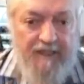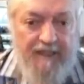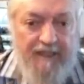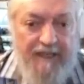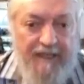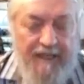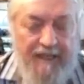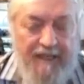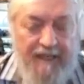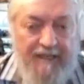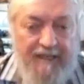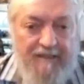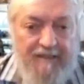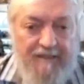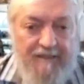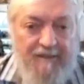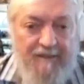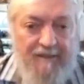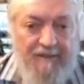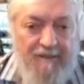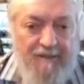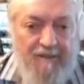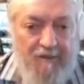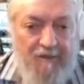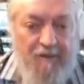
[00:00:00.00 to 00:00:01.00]
And
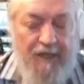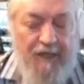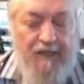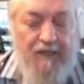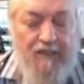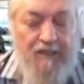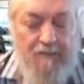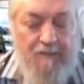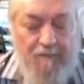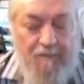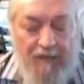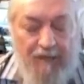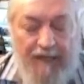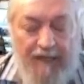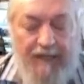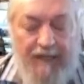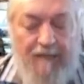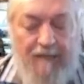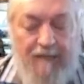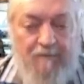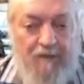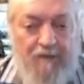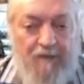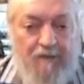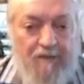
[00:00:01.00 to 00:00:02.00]
we had to supply
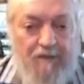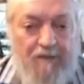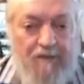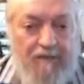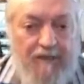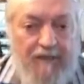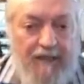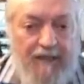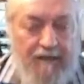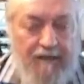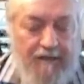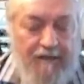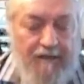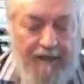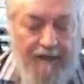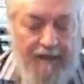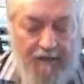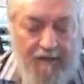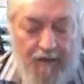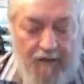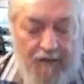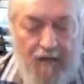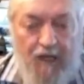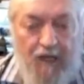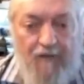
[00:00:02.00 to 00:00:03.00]
them with, had to
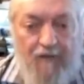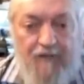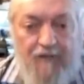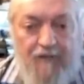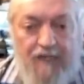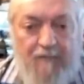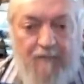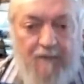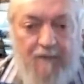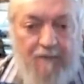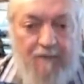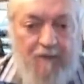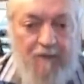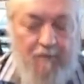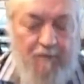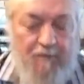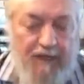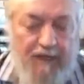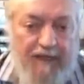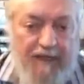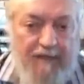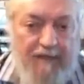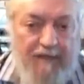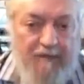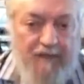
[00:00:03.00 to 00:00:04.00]
look after them and
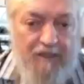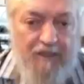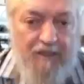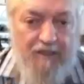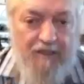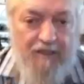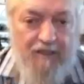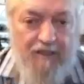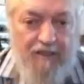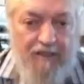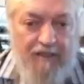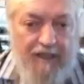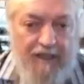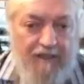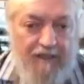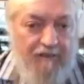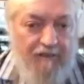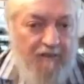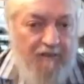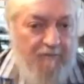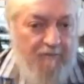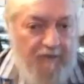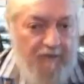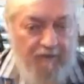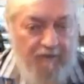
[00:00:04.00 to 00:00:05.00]
prepare them, etc., out of
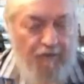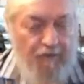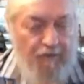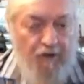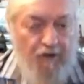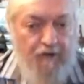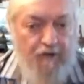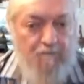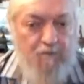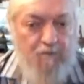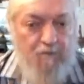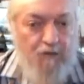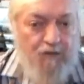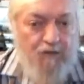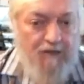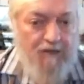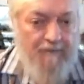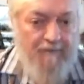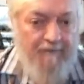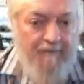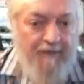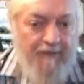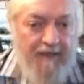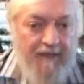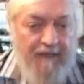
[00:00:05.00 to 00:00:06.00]
a foreign port.
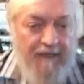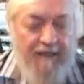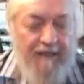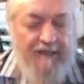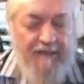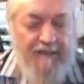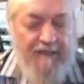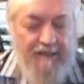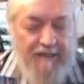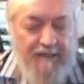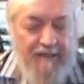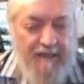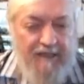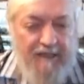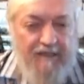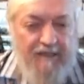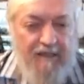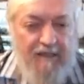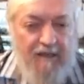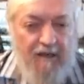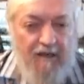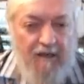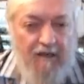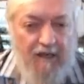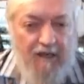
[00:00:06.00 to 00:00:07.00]
So it takes
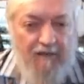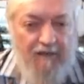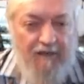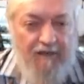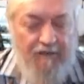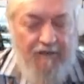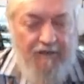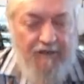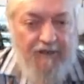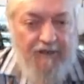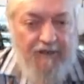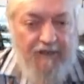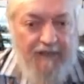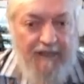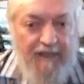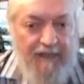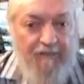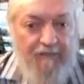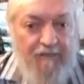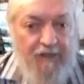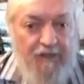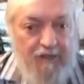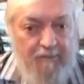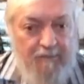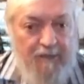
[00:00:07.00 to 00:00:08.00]
a lot of effort.
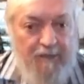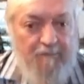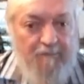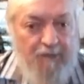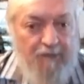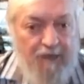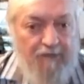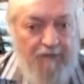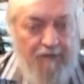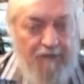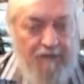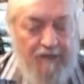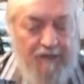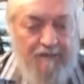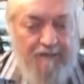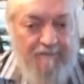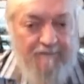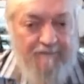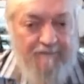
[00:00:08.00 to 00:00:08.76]
They've got to be part of it.